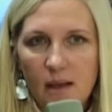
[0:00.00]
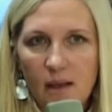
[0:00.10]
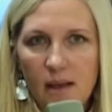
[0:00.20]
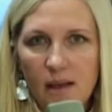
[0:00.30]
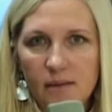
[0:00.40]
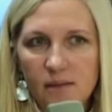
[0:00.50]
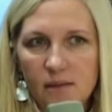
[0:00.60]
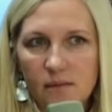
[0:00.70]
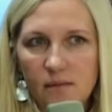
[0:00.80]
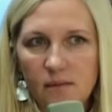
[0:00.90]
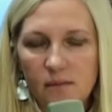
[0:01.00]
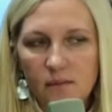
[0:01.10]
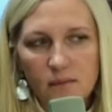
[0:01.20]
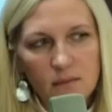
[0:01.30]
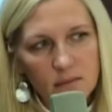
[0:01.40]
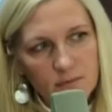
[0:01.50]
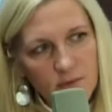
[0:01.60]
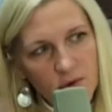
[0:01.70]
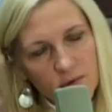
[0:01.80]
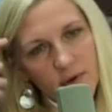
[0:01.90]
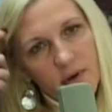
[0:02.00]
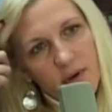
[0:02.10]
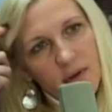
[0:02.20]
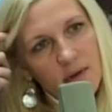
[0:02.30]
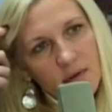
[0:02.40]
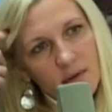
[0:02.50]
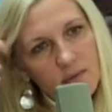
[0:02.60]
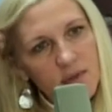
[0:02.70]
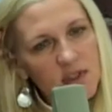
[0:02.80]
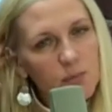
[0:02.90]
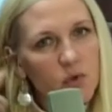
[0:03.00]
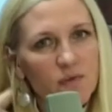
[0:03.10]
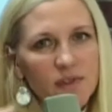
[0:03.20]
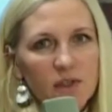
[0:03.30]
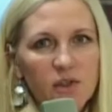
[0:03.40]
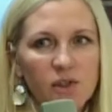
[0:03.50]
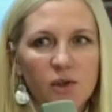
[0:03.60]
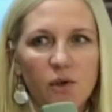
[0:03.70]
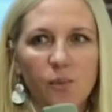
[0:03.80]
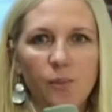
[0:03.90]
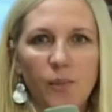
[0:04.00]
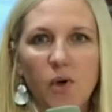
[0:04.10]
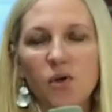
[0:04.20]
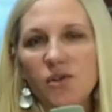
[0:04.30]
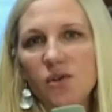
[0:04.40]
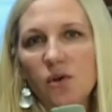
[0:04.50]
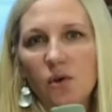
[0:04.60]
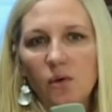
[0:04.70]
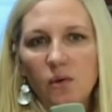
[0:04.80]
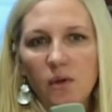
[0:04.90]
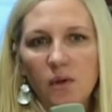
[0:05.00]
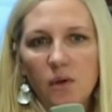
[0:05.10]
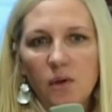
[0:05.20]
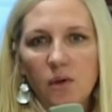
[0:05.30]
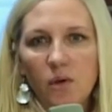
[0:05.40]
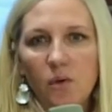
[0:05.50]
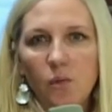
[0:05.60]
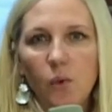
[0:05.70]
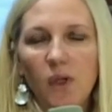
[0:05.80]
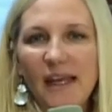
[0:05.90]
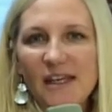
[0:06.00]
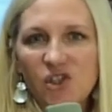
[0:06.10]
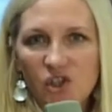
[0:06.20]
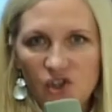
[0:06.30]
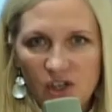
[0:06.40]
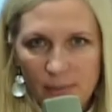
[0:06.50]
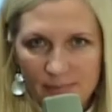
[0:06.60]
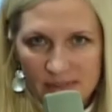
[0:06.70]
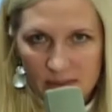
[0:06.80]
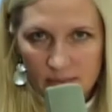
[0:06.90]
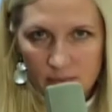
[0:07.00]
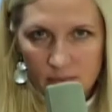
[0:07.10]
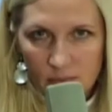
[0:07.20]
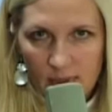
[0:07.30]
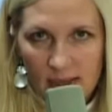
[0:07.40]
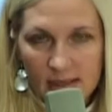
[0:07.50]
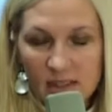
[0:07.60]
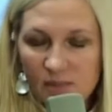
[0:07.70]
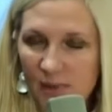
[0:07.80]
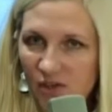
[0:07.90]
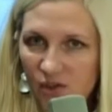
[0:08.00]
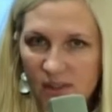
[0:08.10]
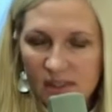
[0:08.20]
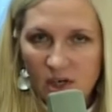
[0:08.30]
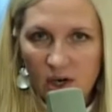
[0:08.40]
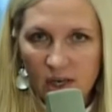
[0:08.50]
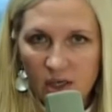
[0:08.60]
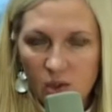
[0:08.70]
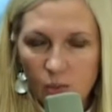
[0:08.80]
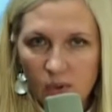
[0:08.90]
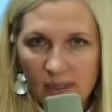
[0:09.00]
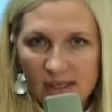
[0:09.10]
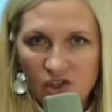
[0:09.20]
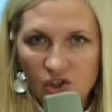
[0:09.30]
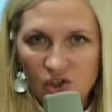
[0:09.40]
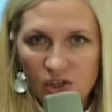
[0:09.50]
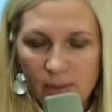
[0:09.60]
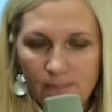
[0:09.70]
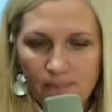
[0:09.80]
And further, this moves into your personal relationships, okay, and especially starting a new relationship.